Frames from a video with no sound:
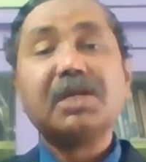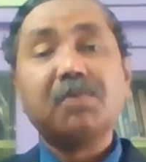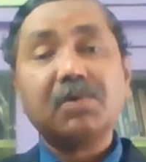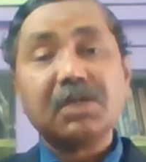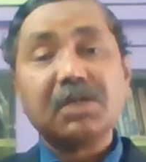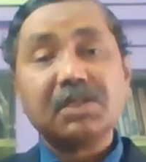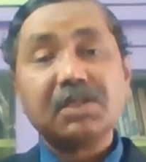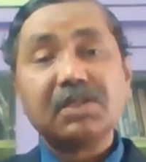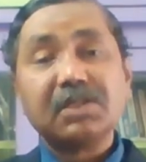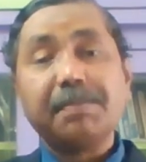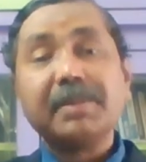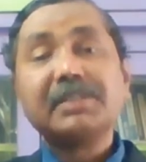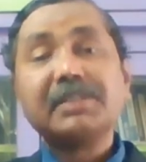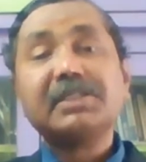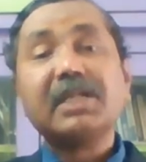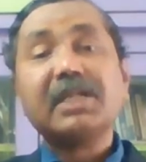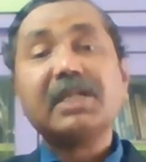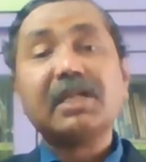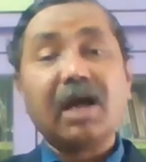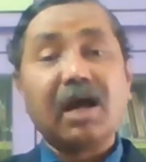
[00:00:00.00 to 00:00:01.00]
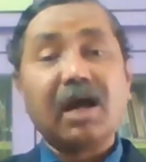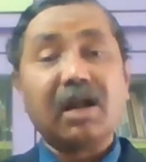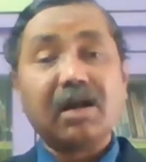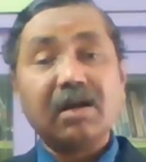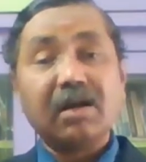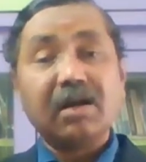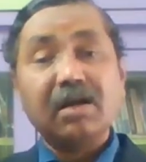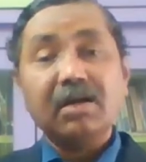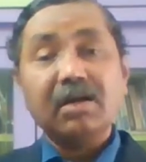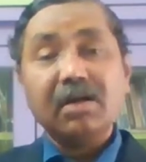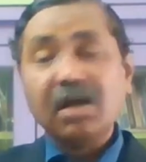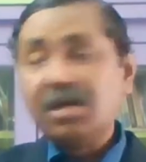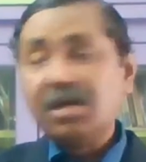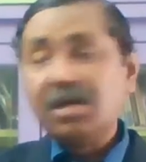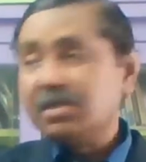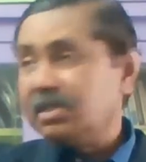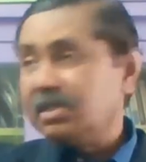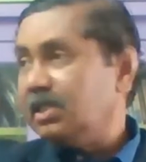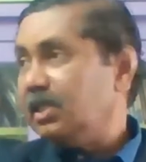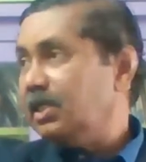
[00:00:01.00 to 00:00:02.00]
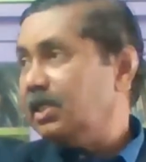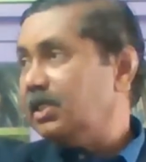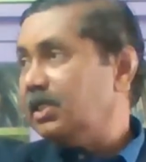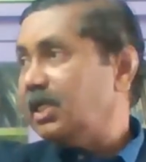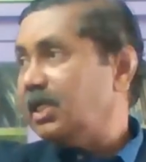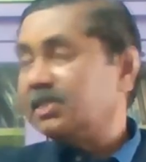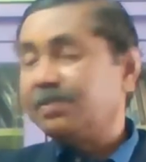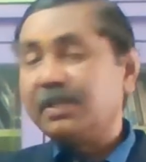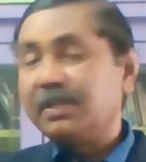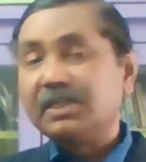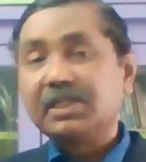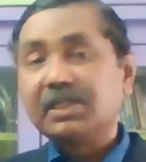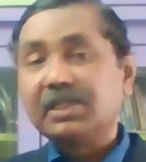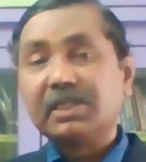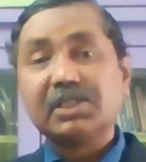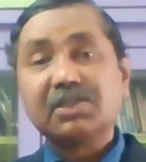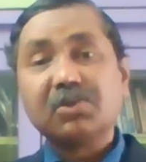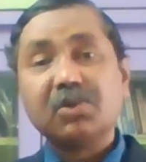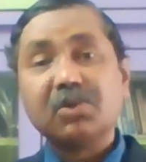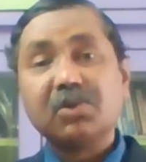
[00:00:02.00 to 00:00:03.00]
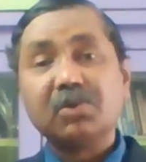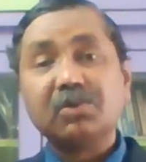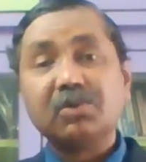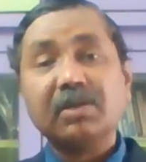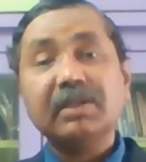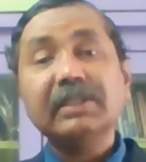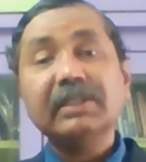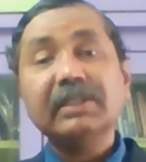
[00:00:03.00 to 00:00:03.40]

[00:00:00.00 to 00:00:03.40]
Motors Ambassador car, it experienced this growth.